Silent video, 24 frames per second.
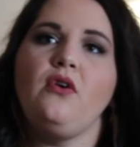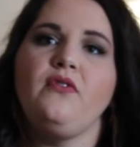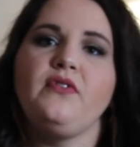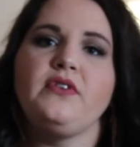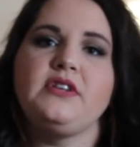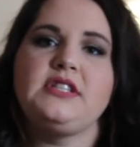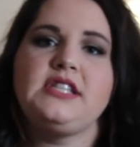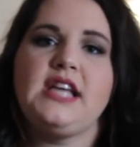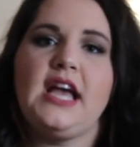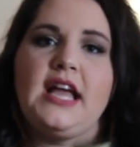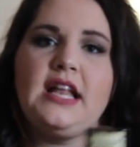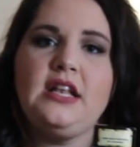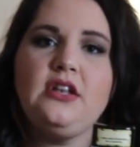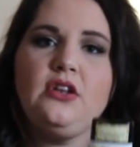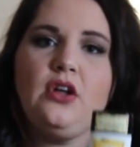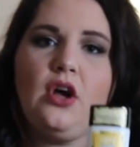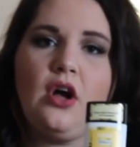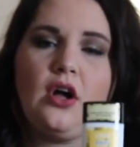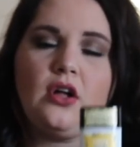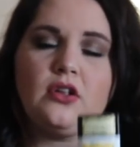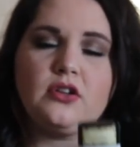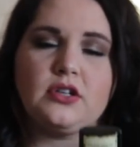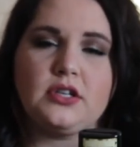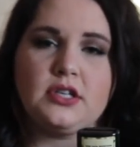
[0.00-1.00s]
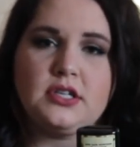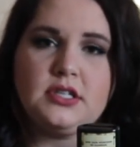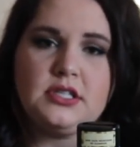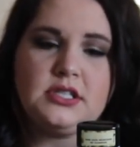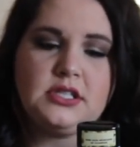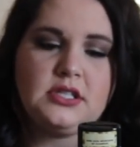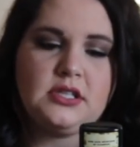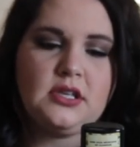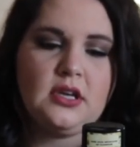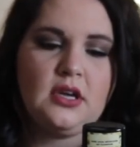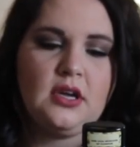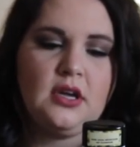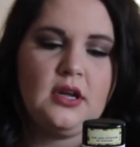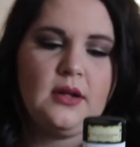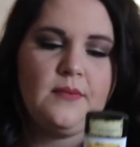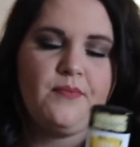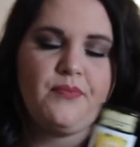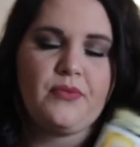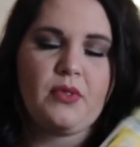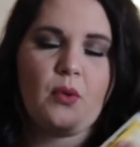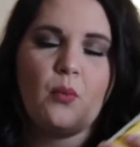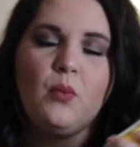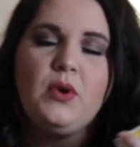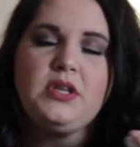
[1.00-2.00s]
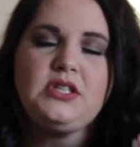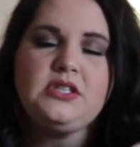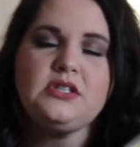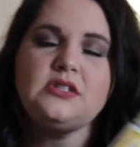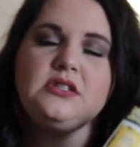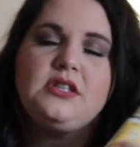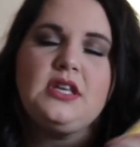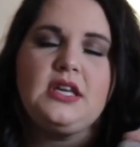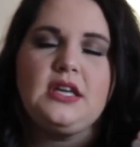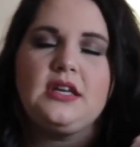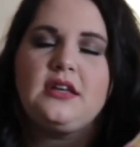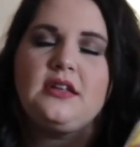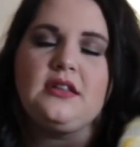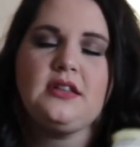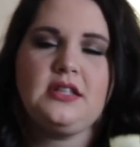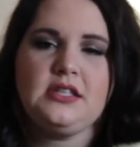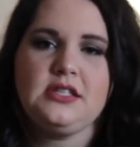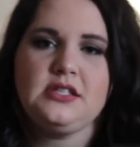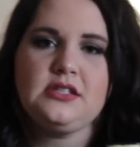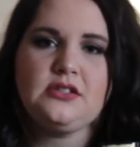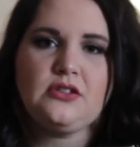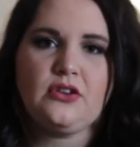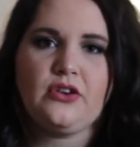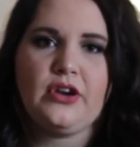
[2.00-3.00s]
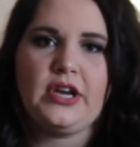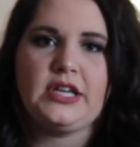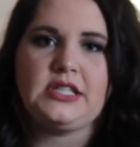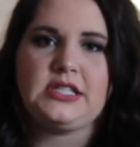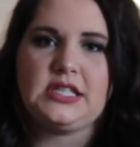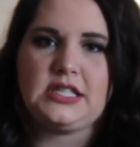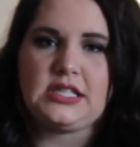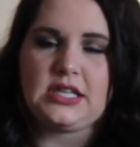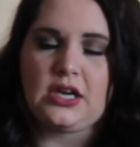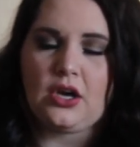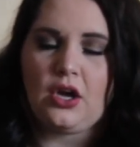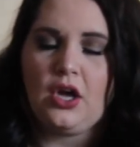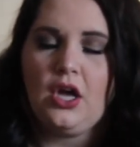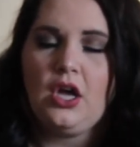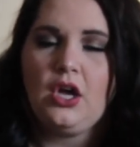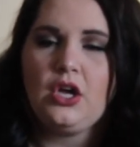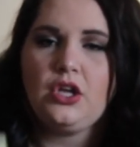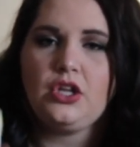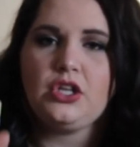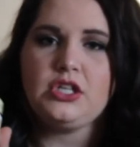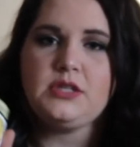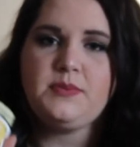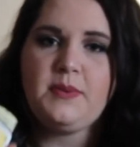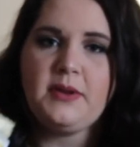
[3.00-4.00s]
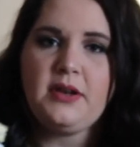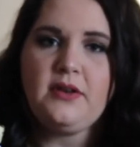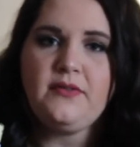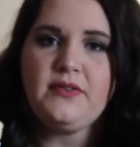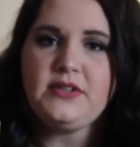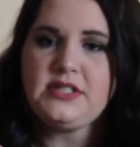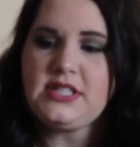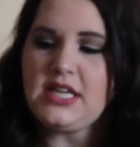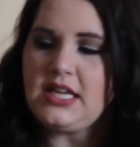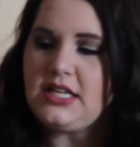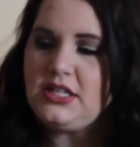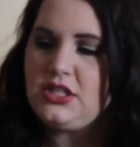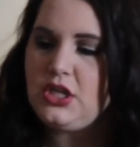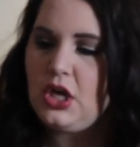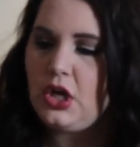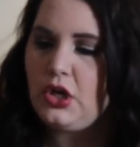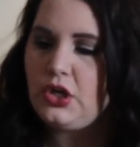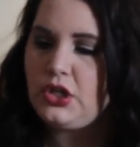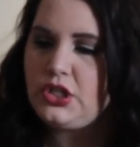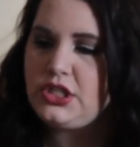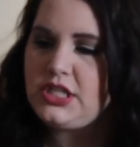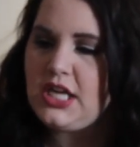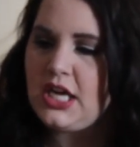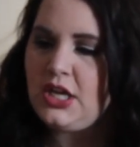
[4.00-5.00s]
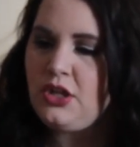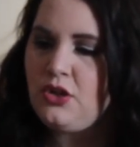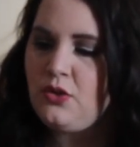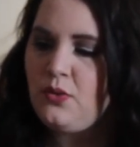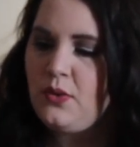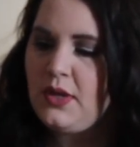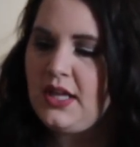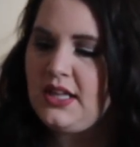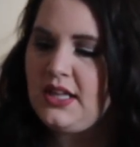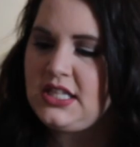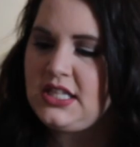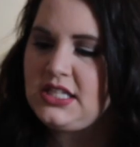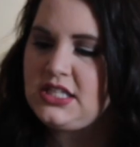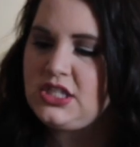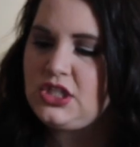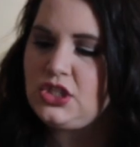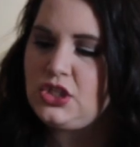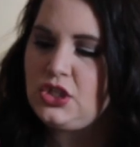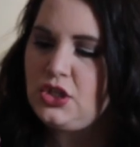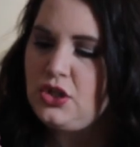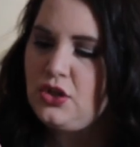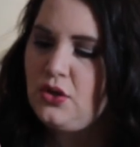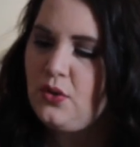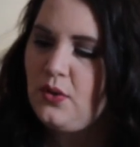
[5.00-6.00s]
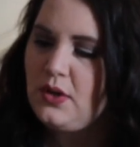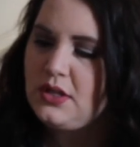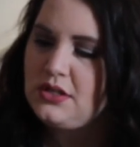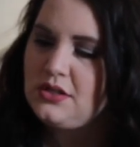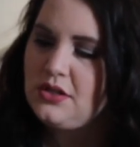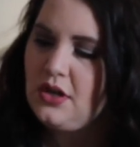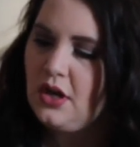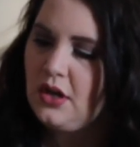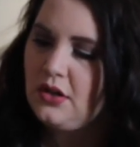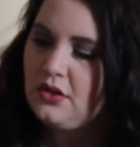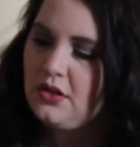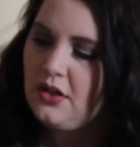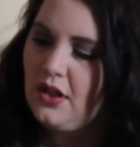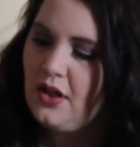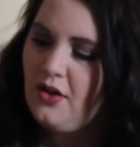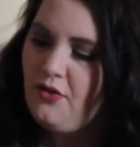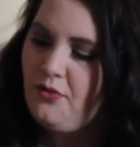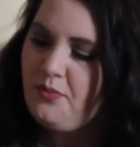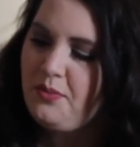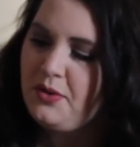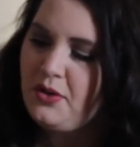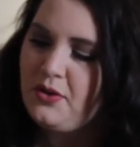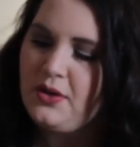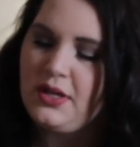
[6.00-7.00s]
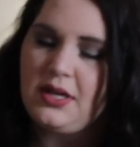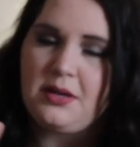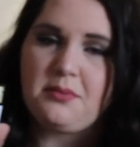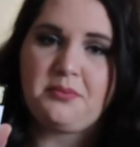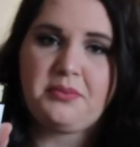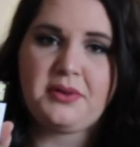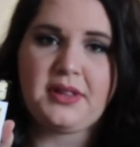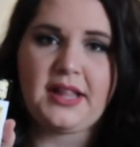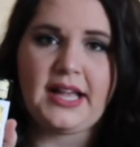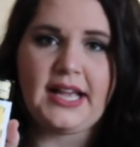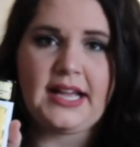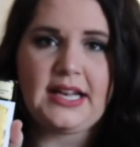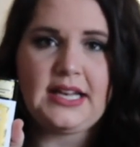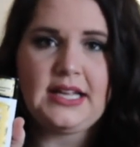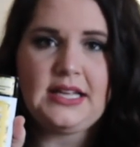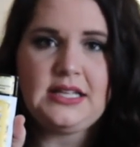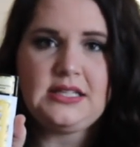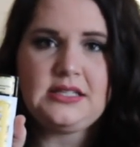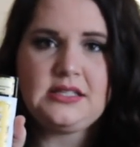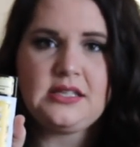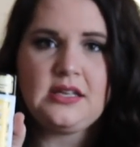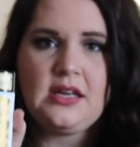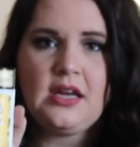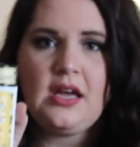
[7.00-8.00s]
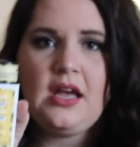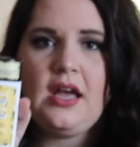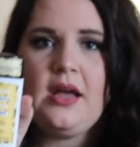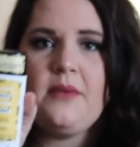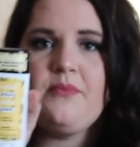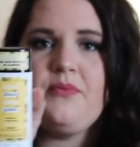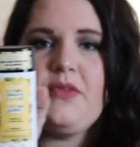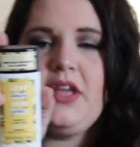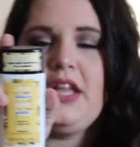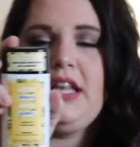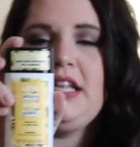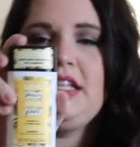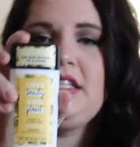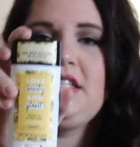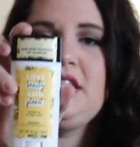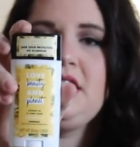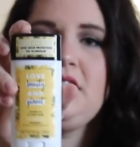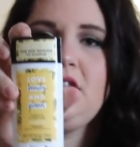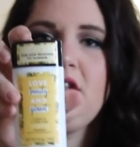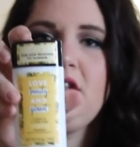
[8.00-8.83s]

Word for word: over $10, which is like, this is a crazy deal. You spend over $10 and you this new, it's called Love Beauty and Planet and it's a